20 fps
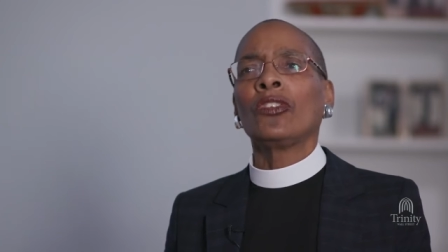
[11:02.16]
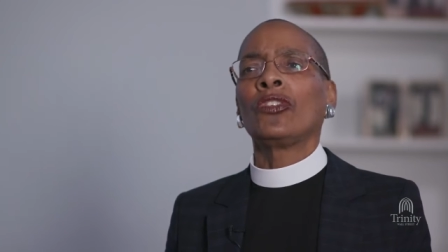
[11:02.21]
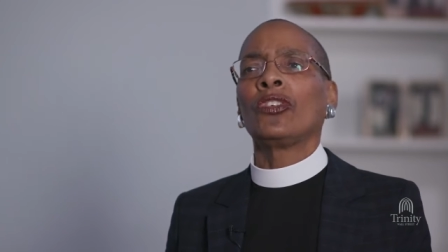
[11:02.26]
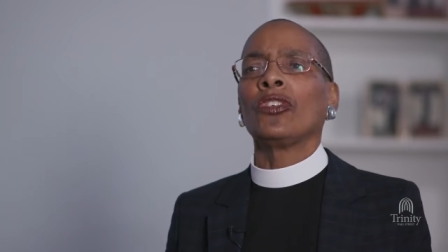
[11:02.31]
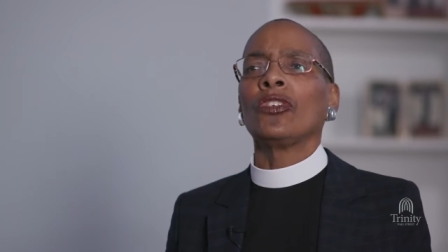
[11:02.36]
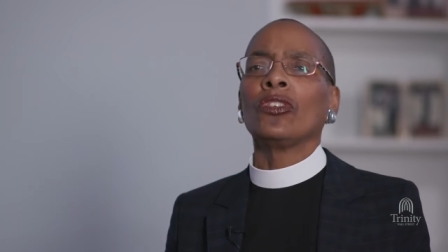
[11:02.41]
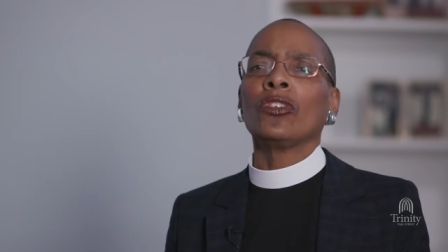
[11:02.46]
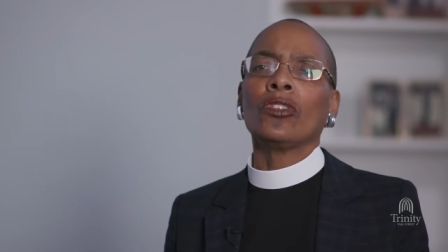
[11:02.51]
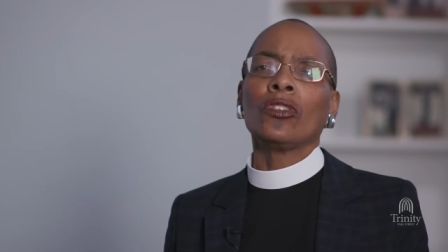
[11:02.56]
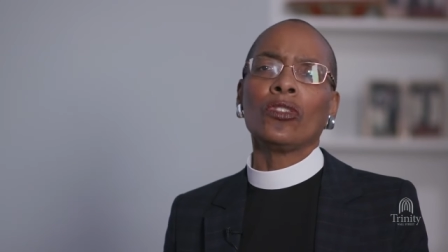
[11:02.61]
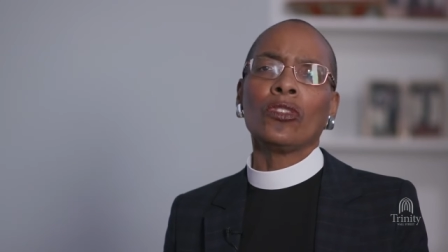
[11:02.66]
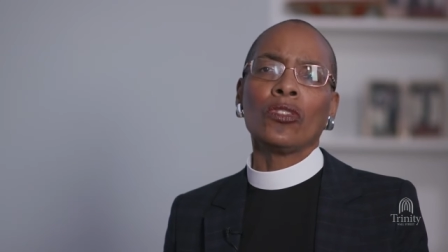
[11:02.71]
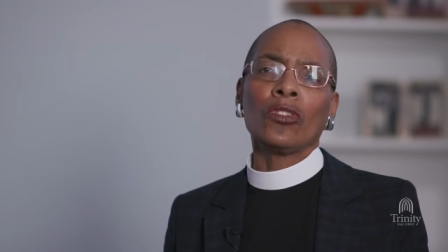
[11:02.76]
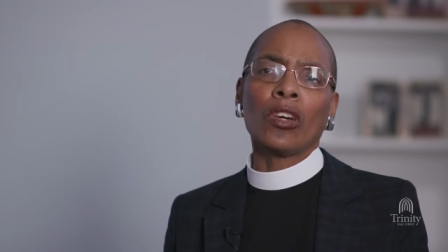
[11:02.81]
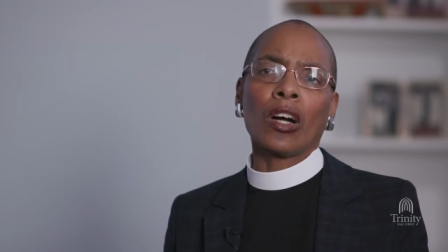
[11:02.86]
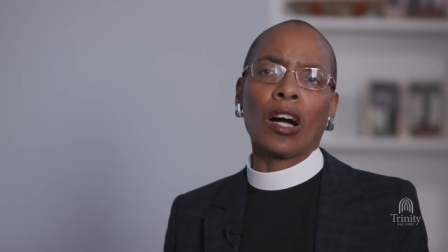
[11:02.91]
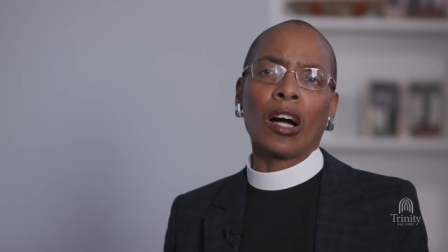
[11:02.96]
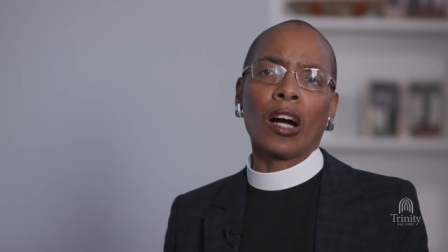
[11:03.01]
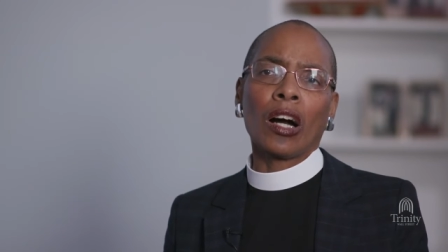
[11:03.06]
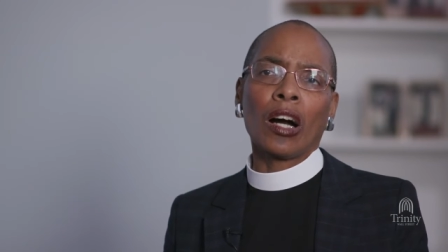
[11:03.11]

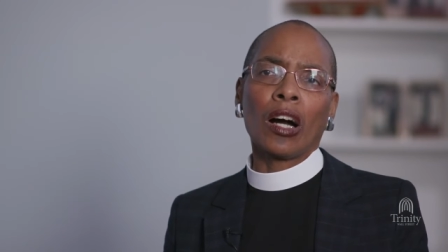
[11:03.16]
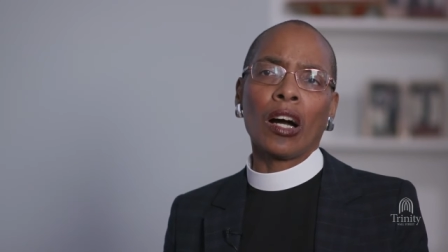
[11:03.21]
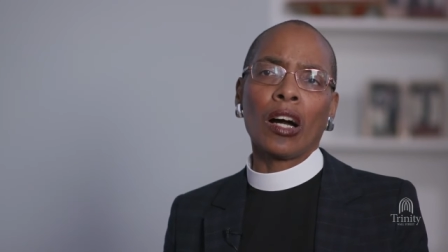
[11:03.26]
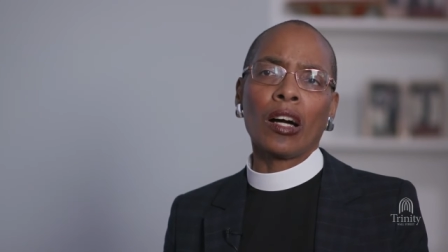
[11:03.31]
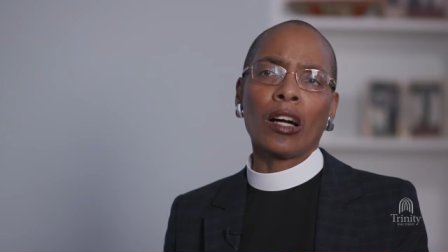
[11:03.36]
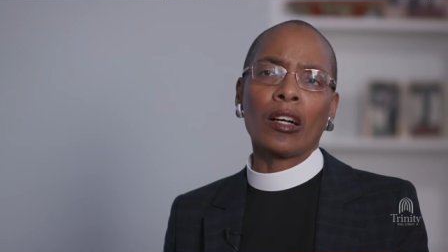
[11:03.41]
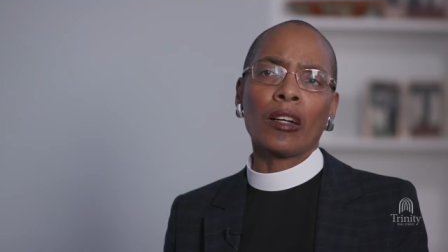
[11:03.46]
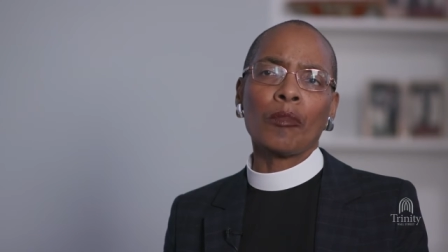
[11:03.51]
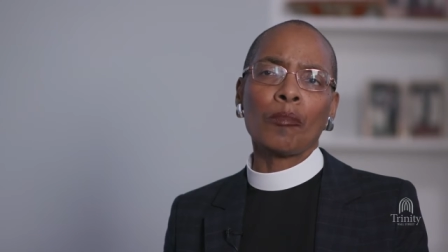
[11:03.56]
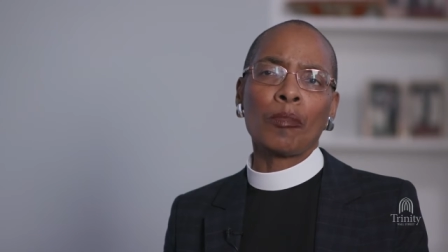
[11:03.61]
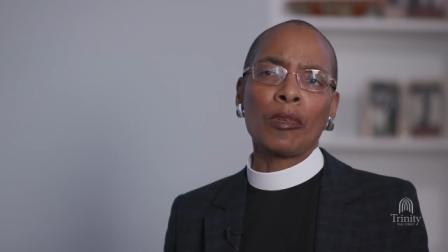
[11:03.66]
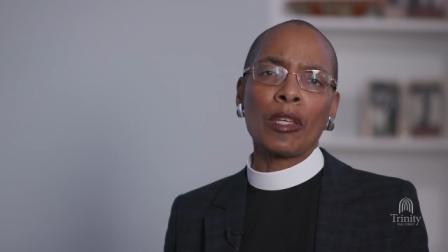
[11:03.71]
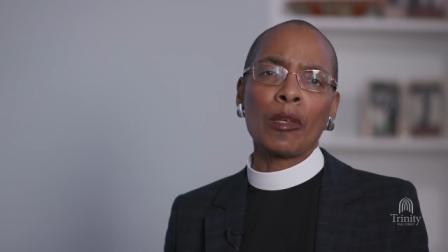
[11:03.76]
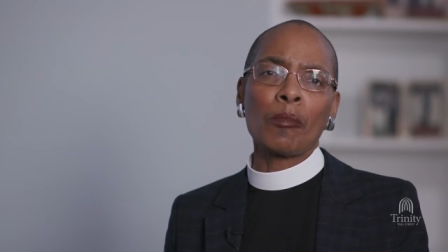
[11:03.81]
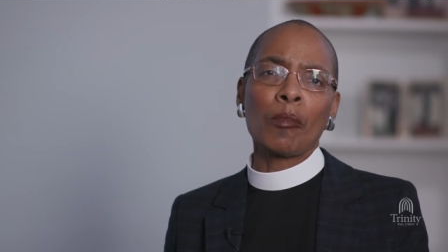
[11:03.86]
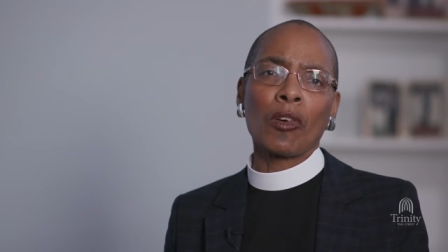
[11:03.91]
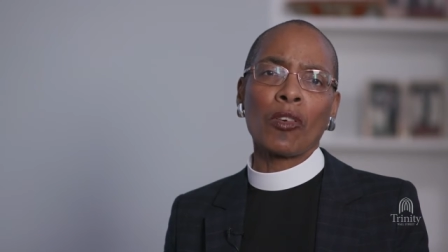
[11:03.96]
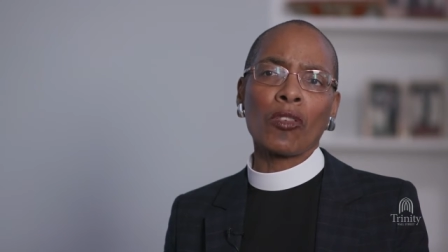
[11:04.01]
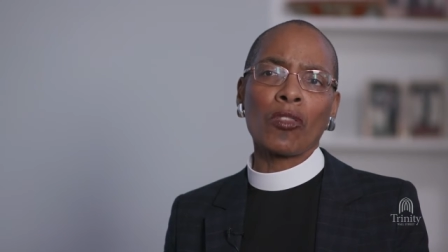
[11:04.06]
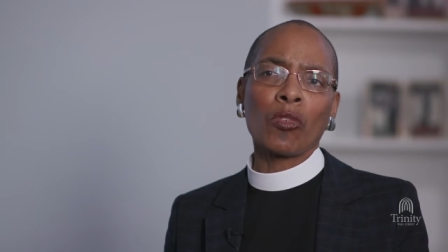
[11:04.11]
to uh, be
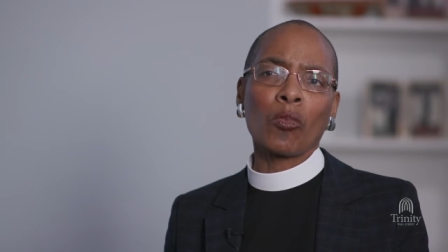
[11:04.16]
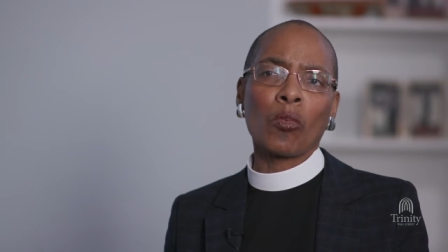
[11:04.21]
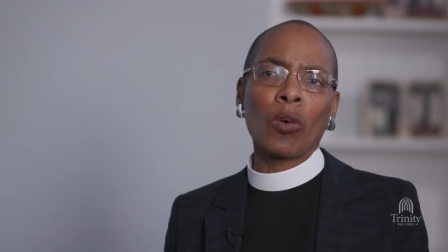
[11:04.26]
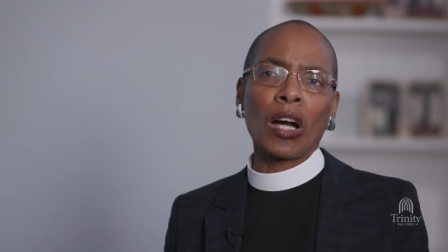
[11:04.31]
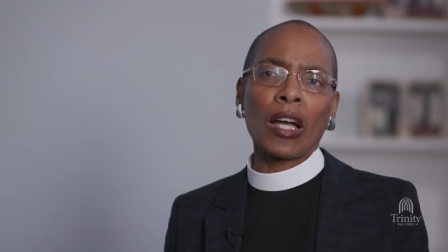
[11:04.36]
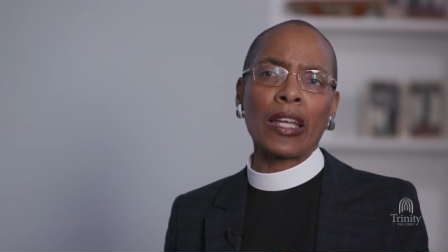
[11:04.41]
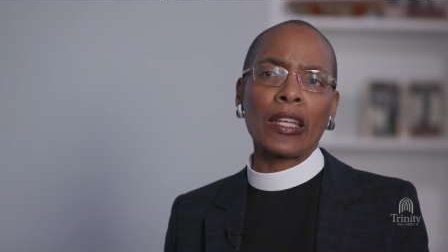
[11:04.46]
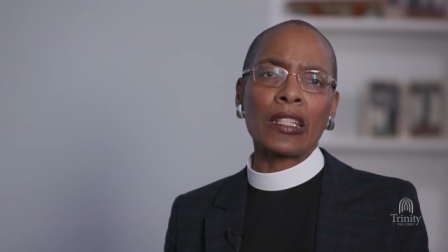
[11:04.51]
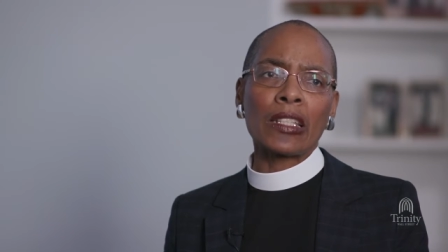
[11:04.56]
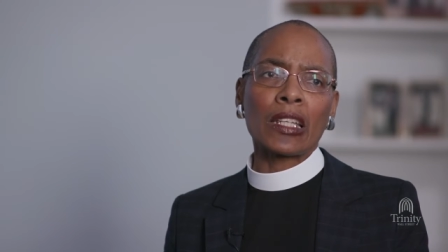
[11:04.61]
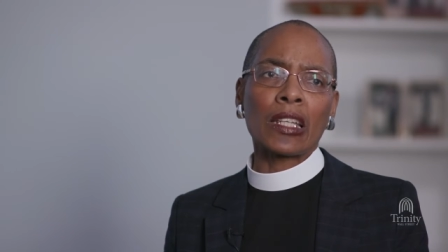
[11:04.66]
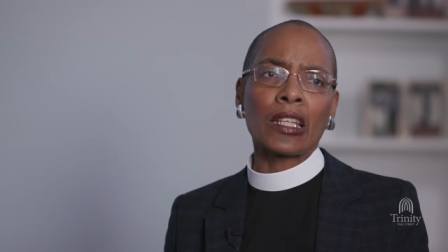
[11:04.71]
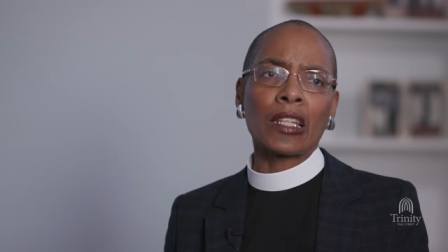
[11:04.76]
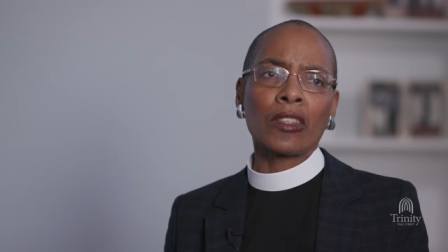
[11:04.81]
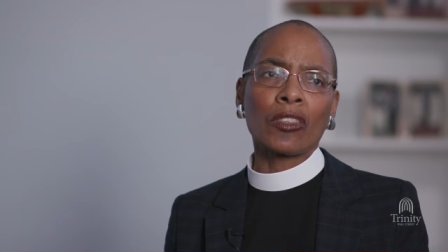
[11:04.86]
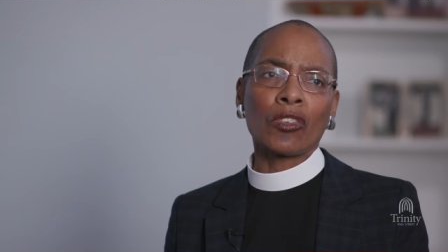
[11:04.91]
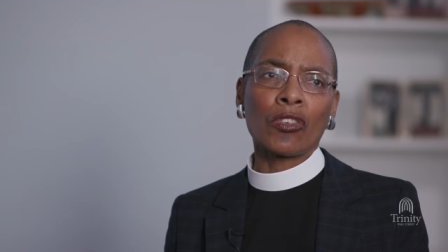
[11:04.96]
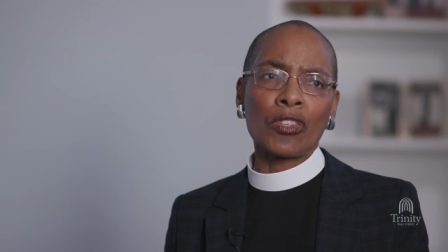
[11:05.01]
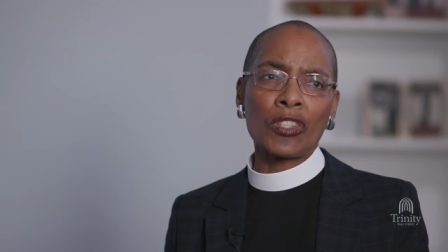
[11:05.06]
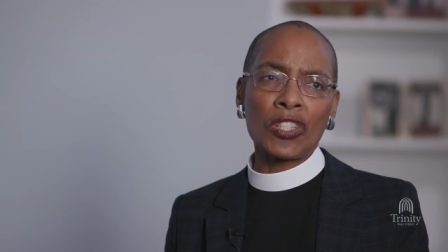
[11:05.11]
both white
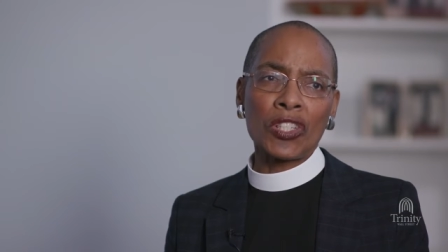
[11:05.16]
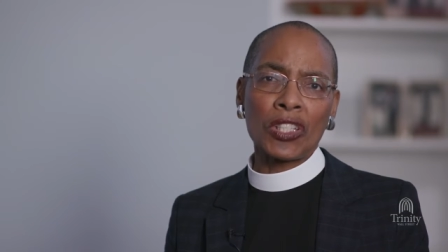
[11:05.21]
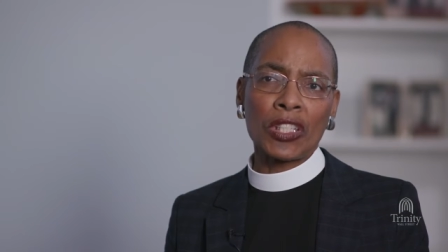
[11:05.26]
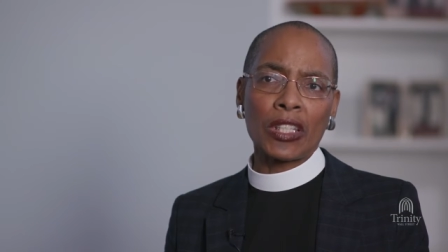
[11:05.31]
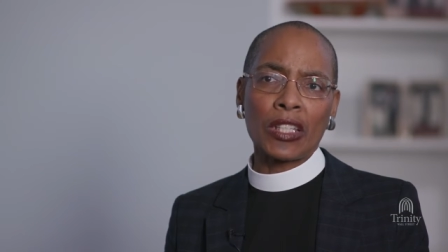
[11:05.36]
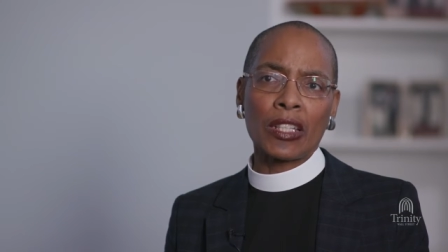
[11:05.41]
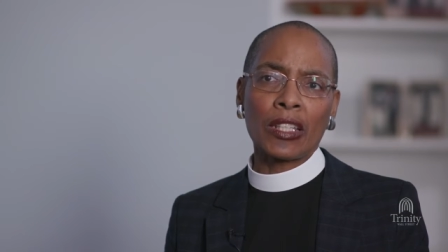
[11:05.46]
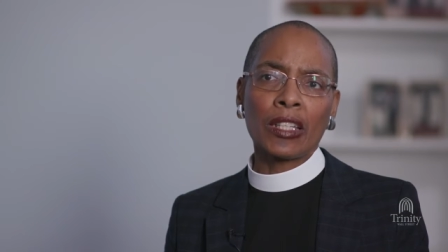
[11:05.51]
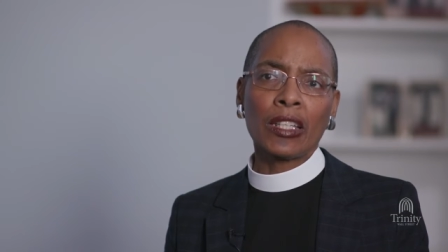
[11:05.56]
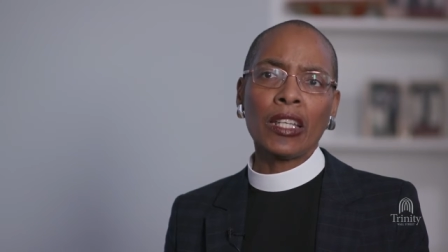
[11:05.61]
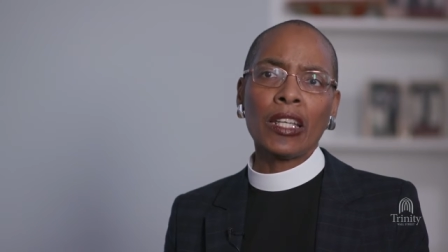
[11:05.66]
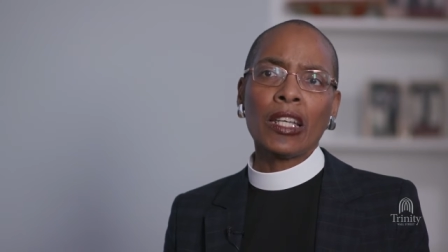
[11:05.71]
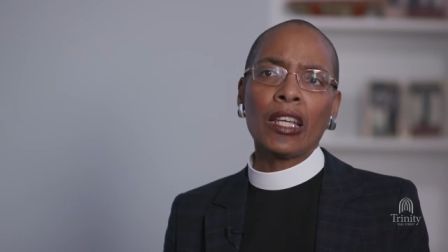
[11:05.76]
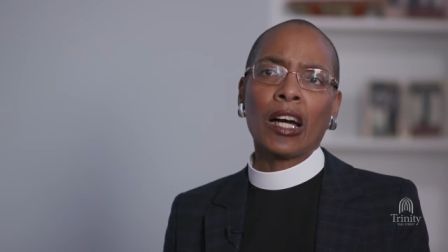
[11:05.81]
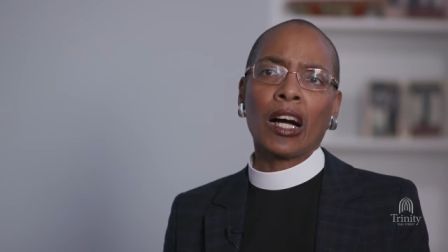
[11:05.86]
and Christian